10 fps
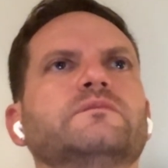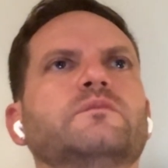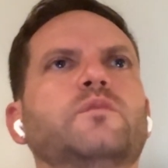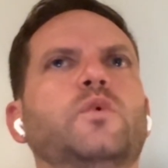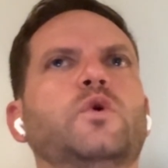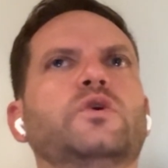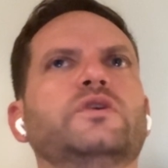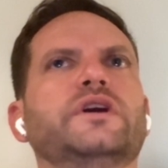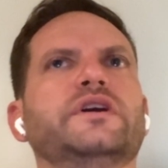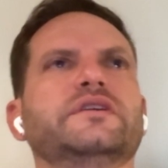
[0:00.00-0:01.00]
more
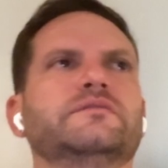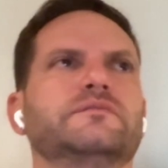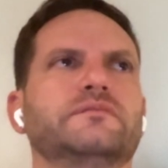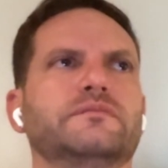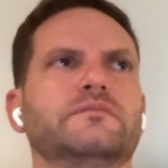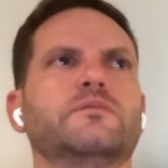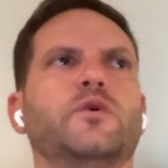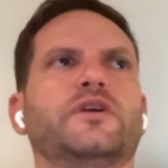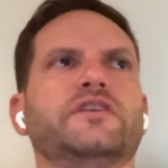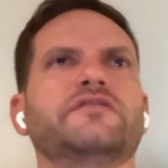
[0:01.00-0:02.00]
like
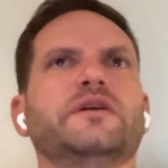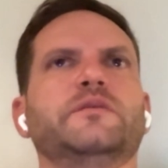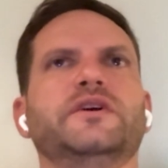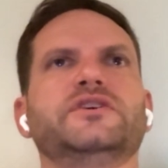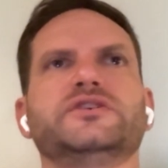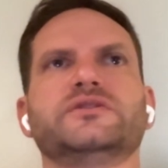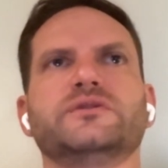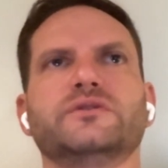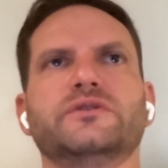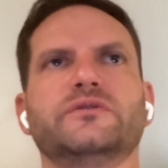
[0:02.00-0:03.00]
vibration
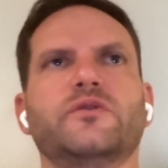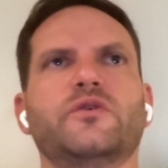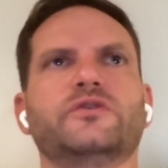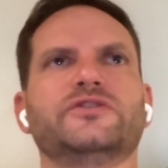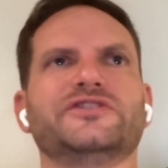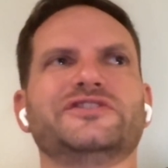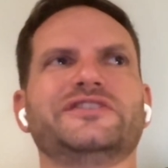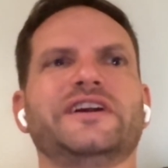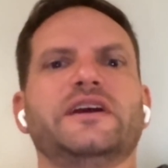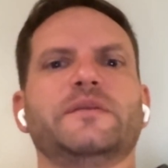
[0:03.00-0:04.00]
or just
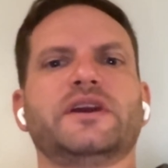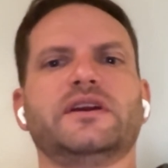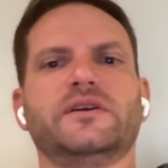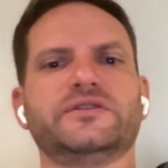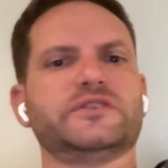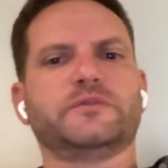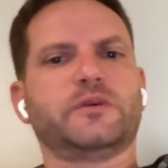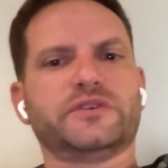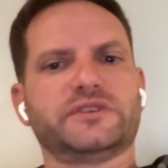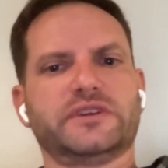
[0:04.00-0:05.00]
dynamic analysis, but it
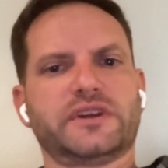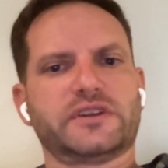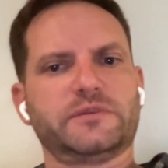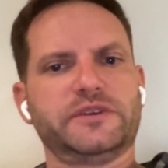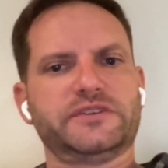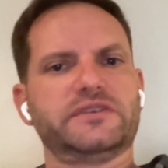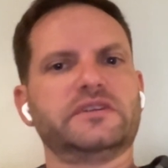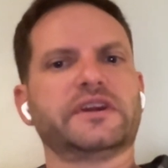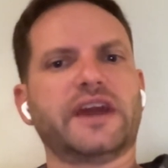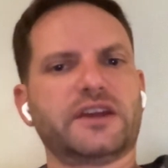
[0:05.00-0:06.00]
wasn't like explicit,
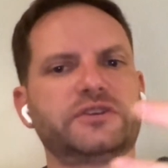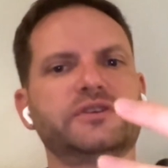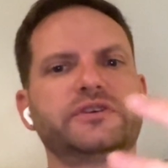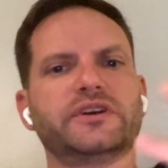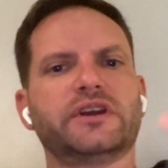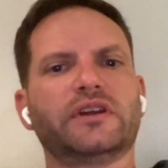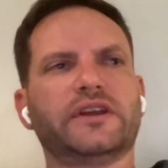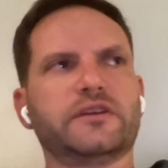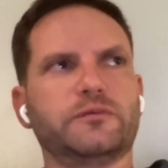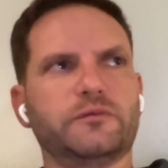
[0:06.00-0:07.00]
like actually looking at like